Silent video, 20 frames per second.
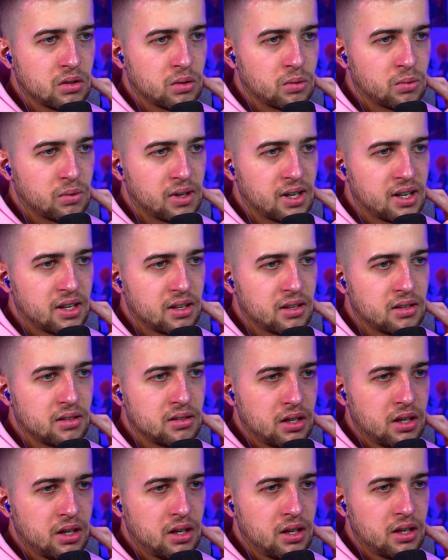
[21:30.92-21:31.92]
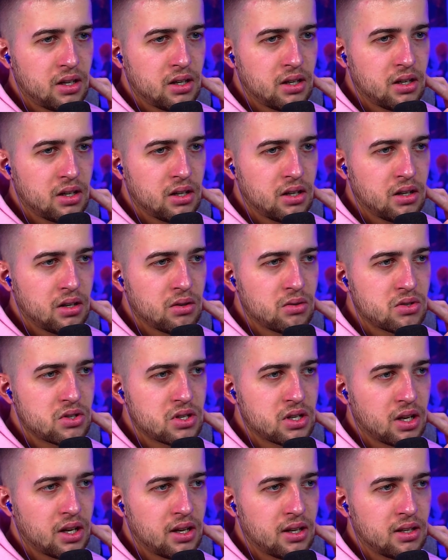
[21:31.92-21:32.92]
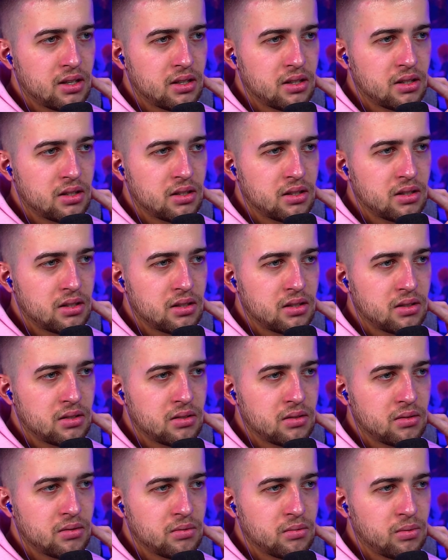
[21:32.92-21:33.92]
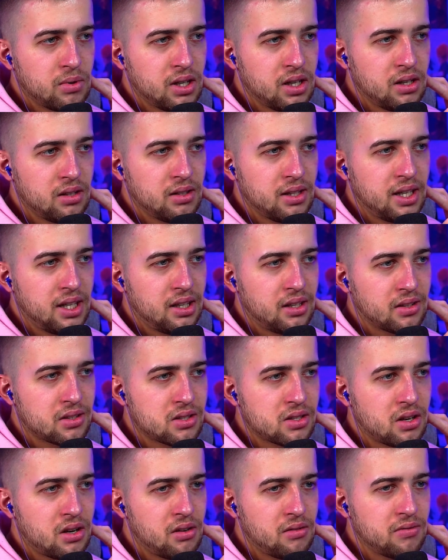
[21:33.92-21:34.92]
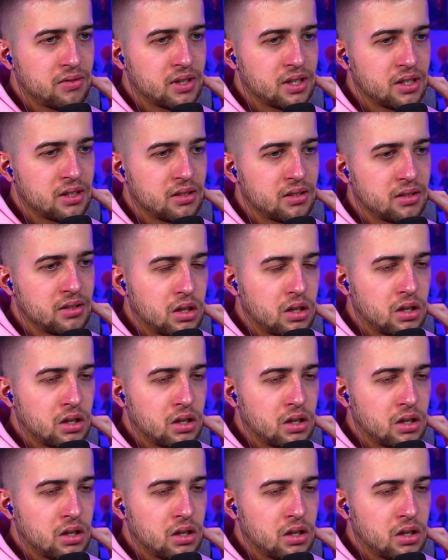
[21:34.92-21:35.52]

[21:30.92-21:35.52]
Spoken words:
Who won? Oh, shit. Well, he looks confident.